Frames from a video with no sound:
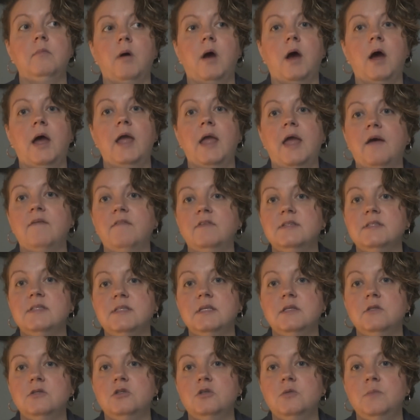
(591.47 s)
I haven't
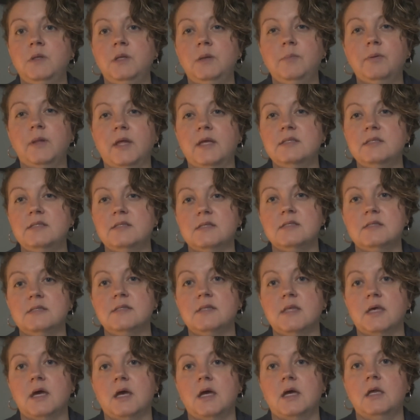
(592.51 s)
seen too many places
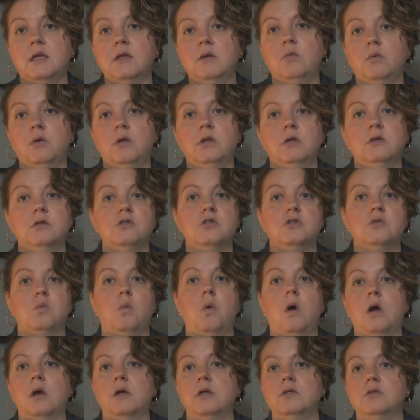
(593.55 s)
where you can just
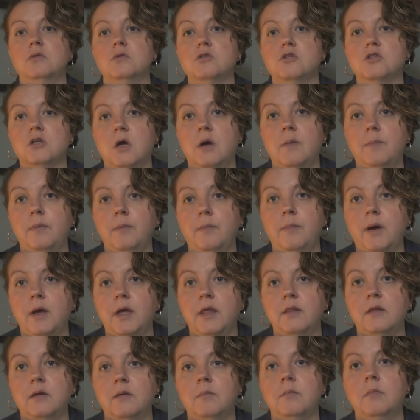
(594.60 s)
walk into a shop and buy
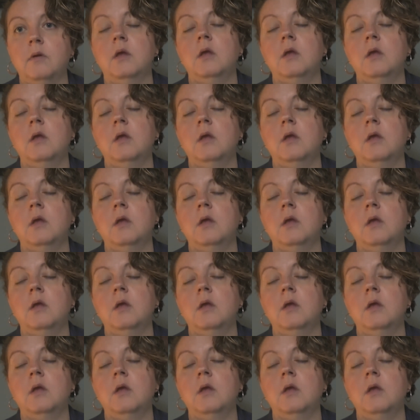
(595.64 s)
them.